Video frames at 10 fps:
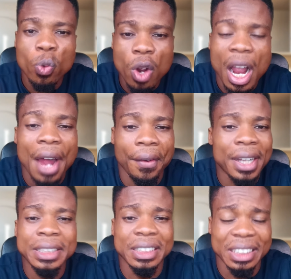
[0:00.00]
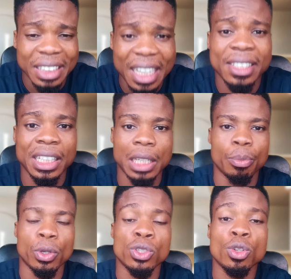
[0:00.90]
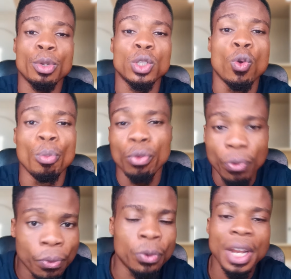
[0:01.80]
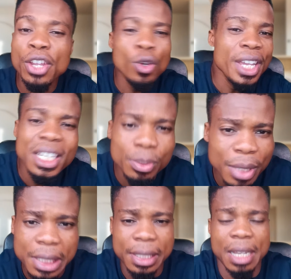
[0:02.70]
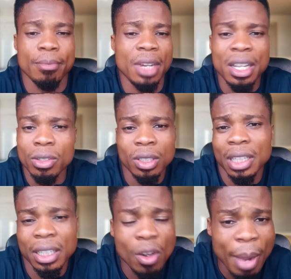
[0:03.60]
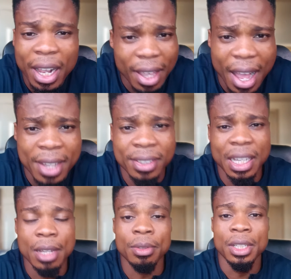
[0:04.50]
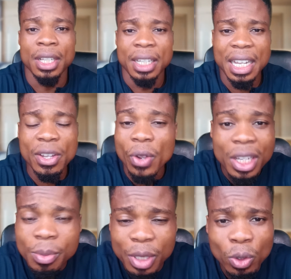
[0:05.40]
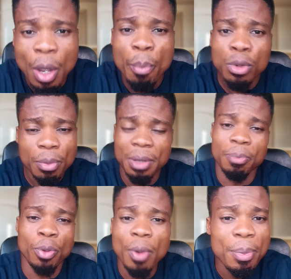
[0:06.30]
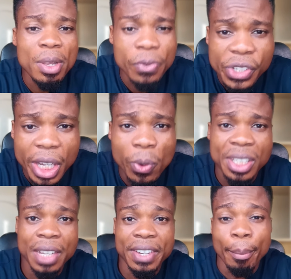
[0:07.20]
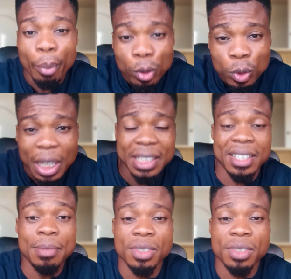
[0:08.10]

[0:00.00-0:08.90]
walk around in the night again because somebody go move you? Now, your age mates them. Now, your guys them. Now, your age mate. Probably if you check yourself, they born on at the same